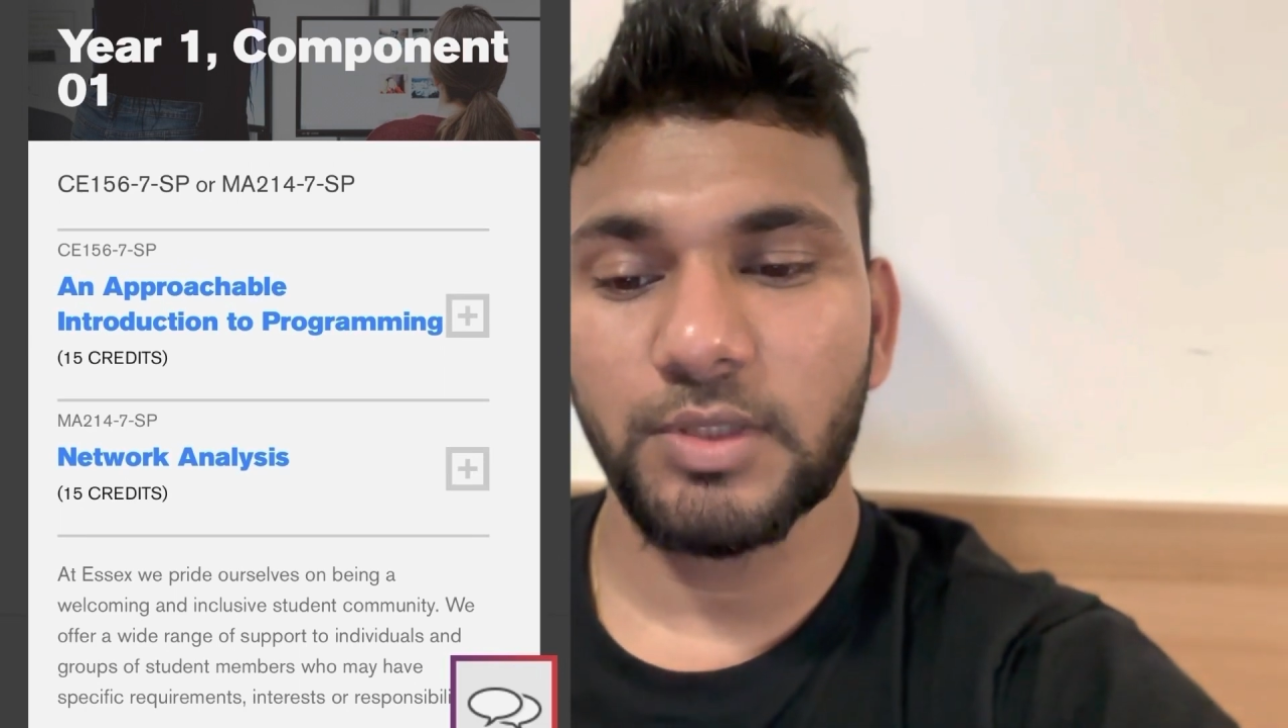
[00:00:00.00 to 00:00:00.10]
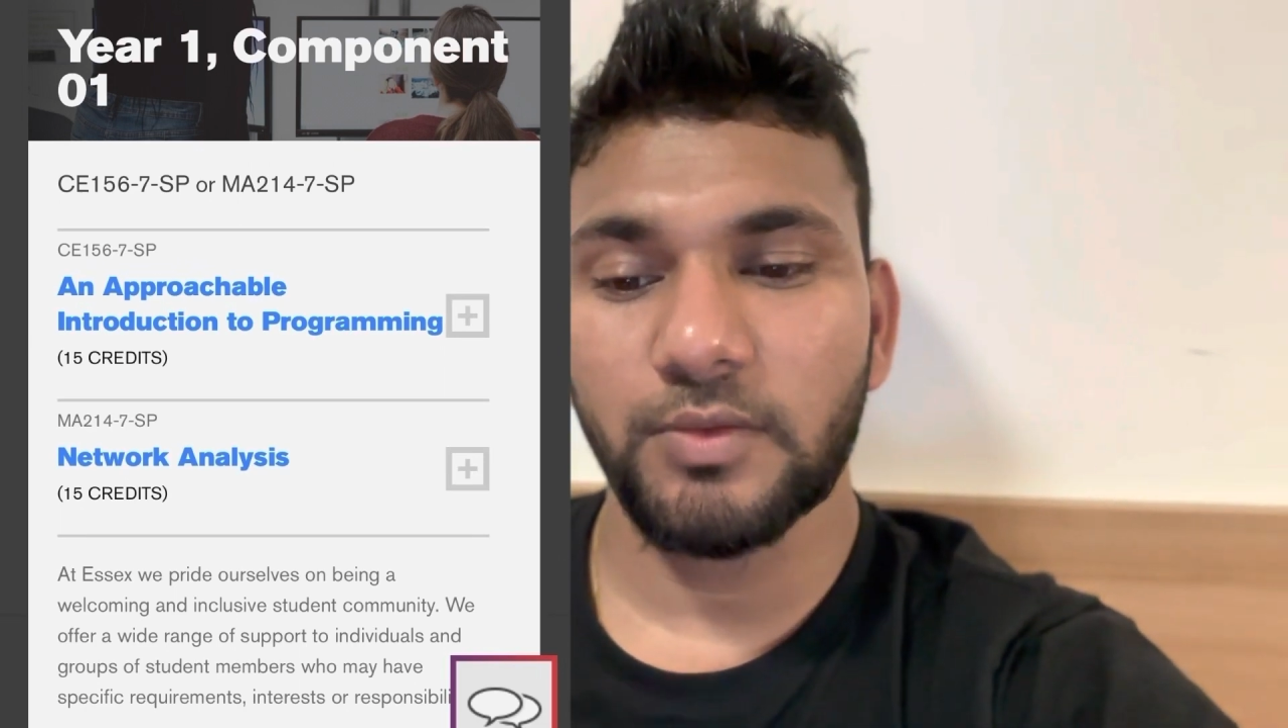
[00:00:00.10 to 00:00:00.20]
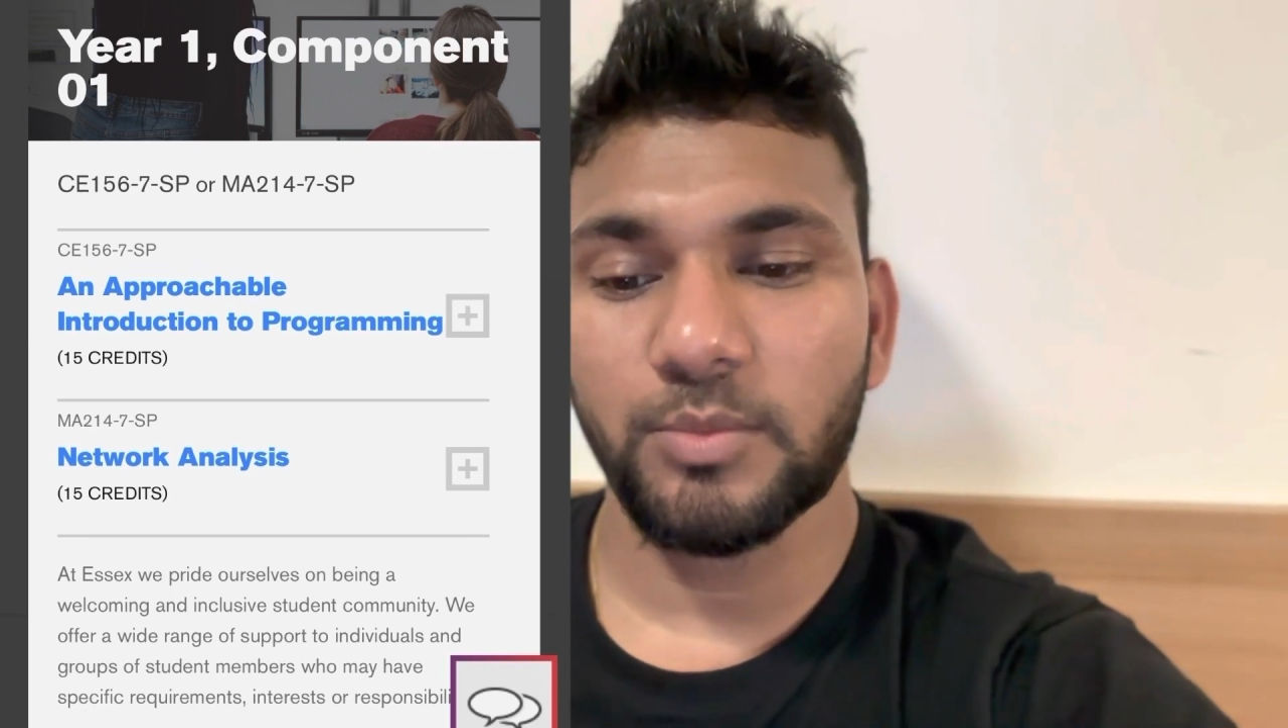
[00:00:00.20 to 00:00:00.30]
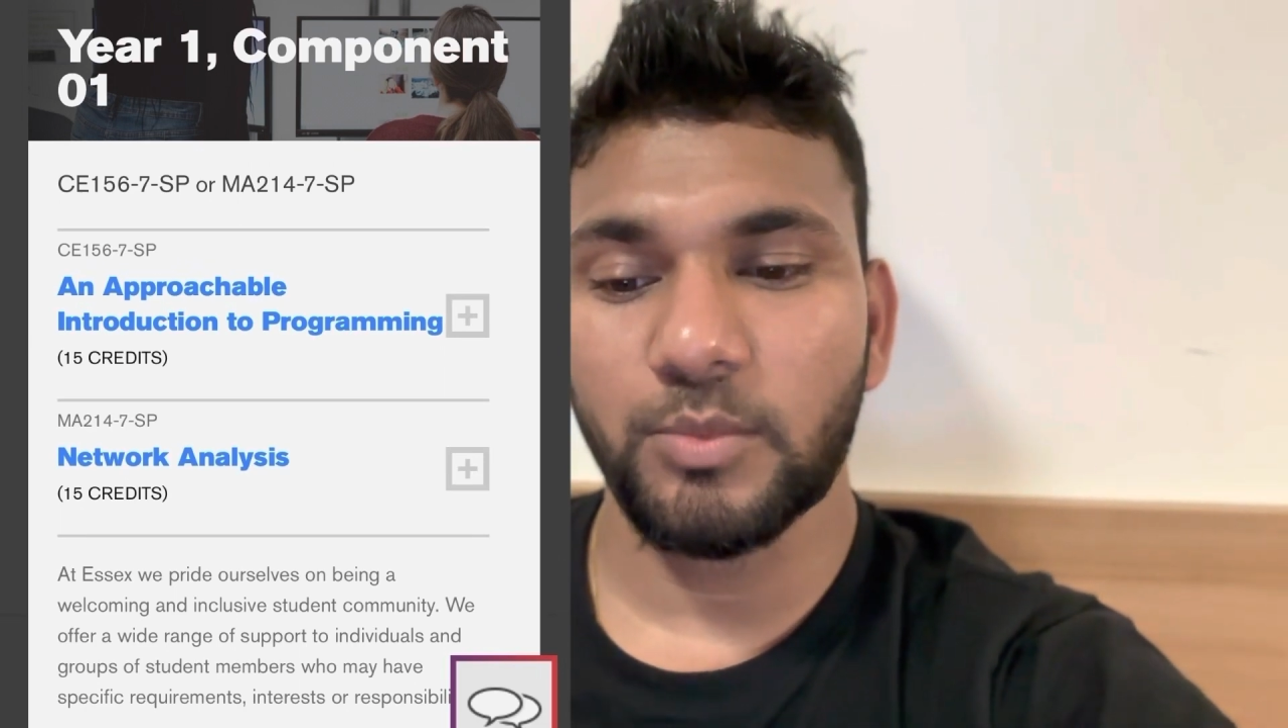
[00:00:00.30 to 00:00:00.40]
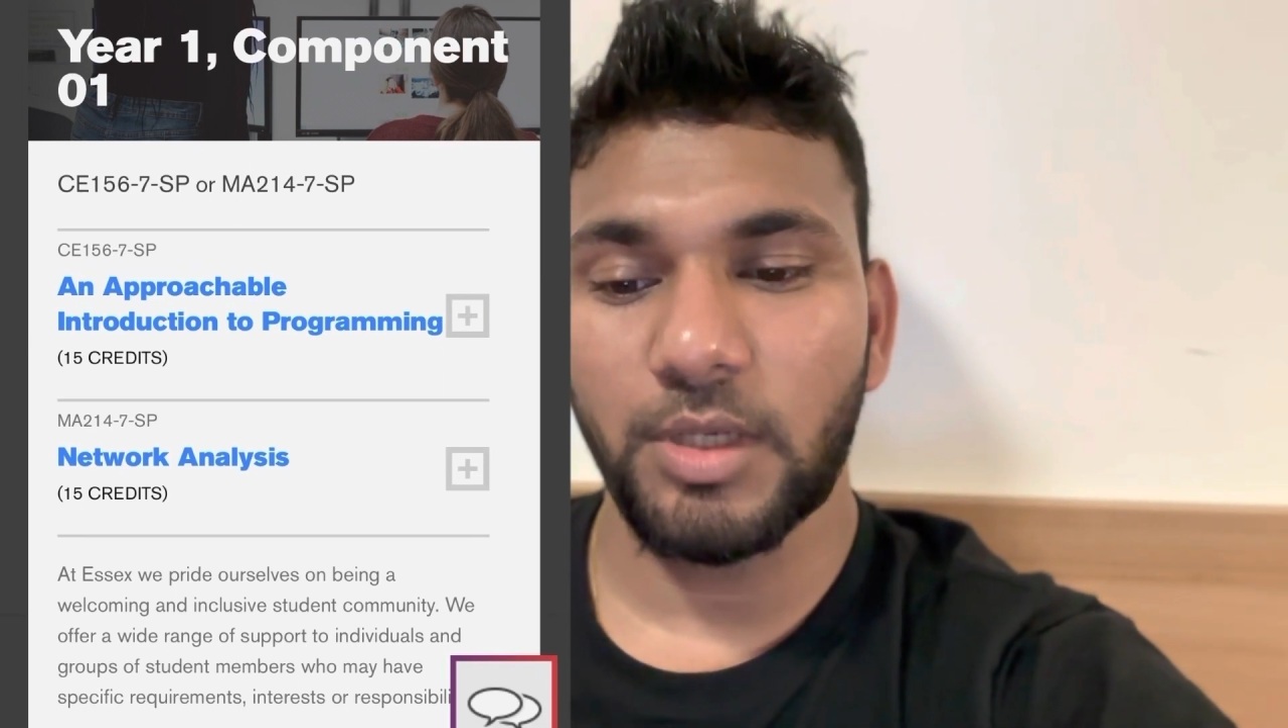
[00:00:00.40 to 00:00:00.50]

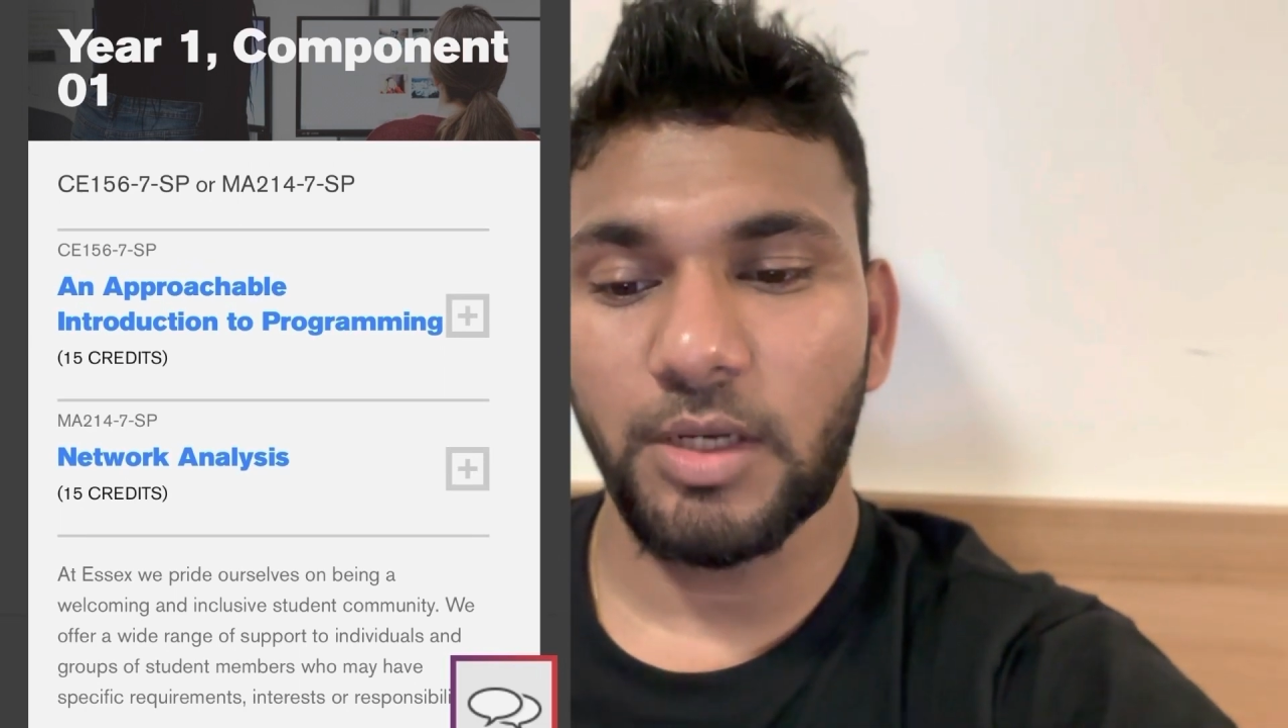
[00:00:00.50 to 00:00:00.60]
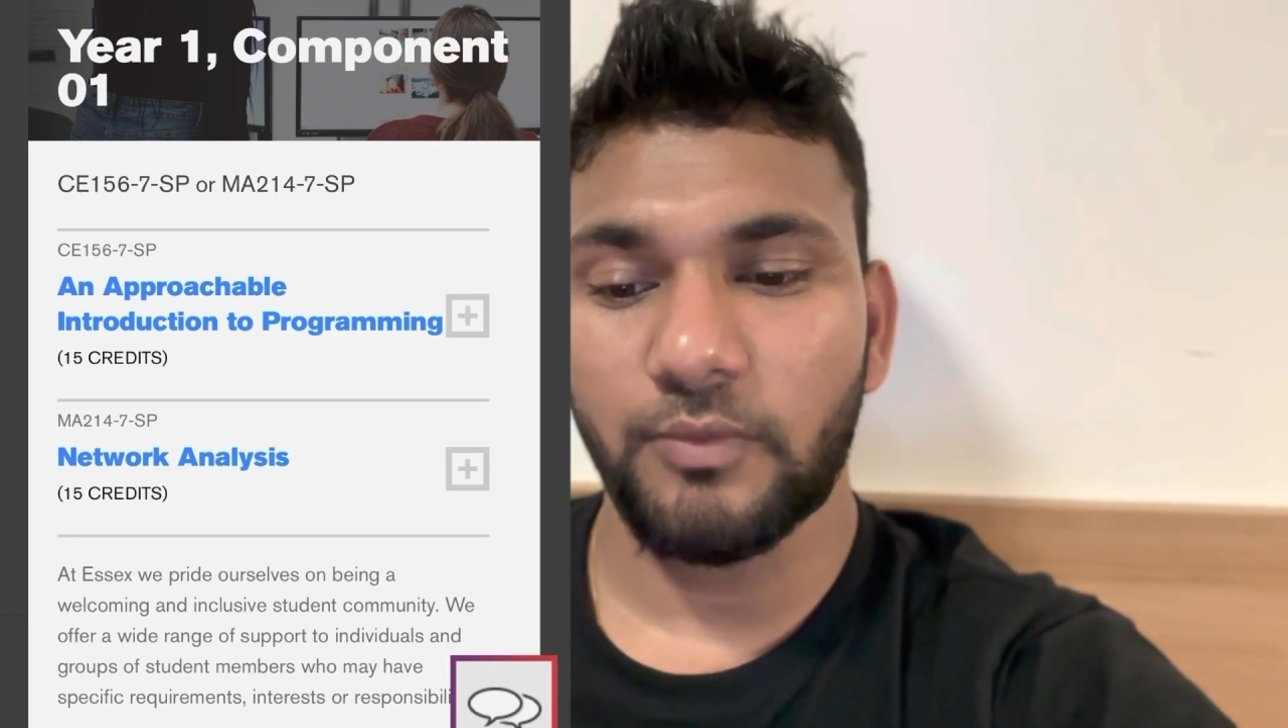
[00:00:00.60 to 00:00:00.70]
the